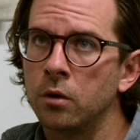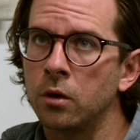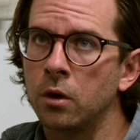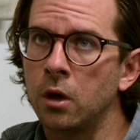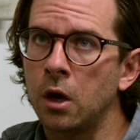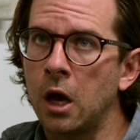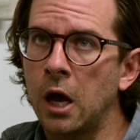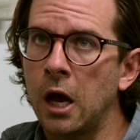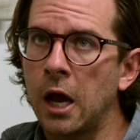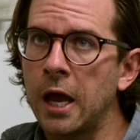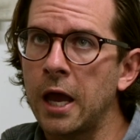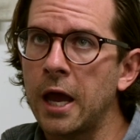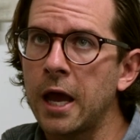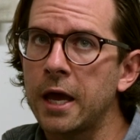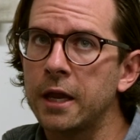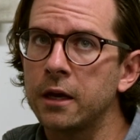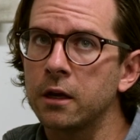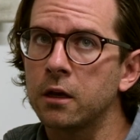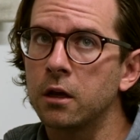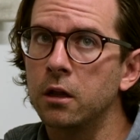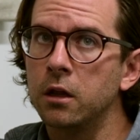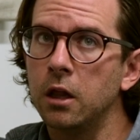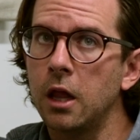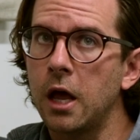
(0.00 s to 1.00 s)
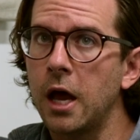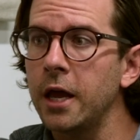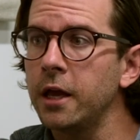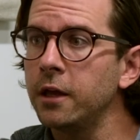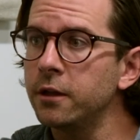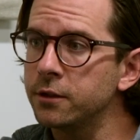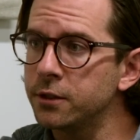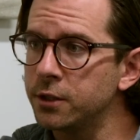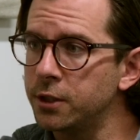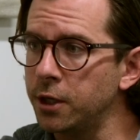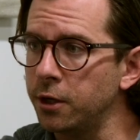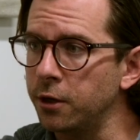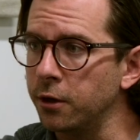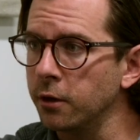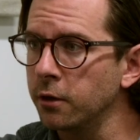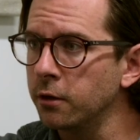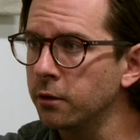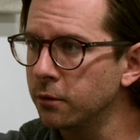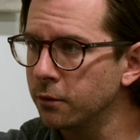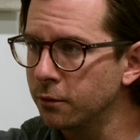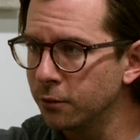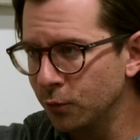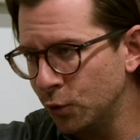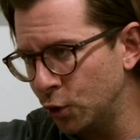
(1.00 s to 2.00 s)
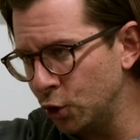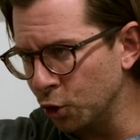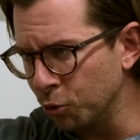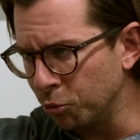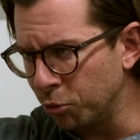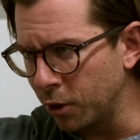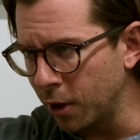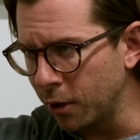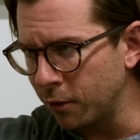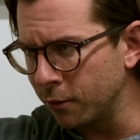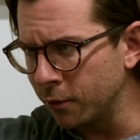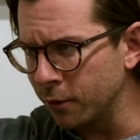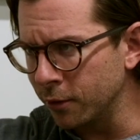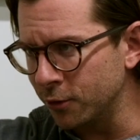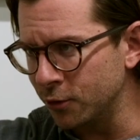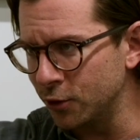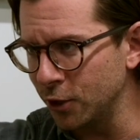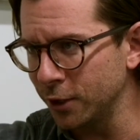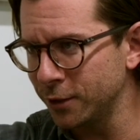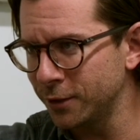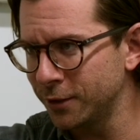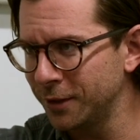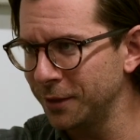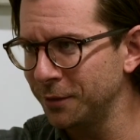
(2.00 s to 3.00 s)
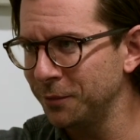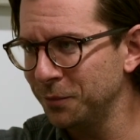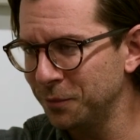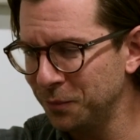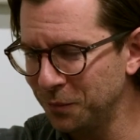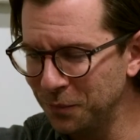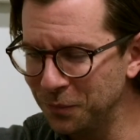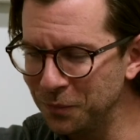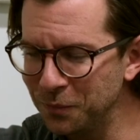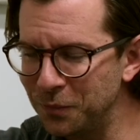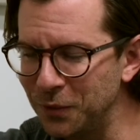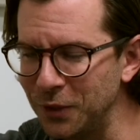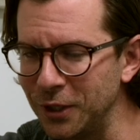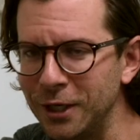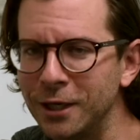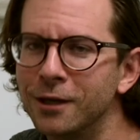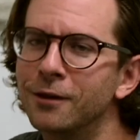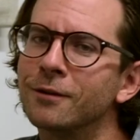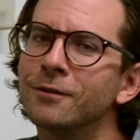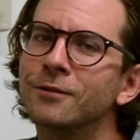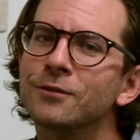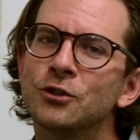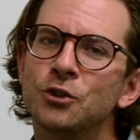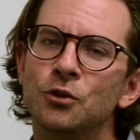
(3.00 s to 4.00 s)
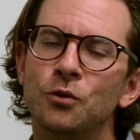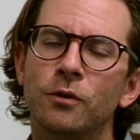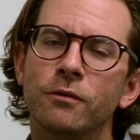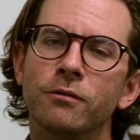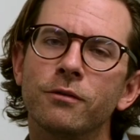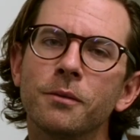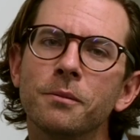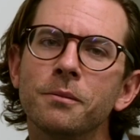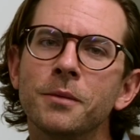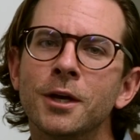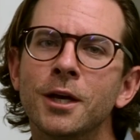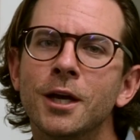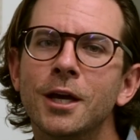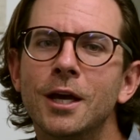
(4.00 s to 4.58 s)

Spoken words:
I had clients here, your brother and Justin being two of them,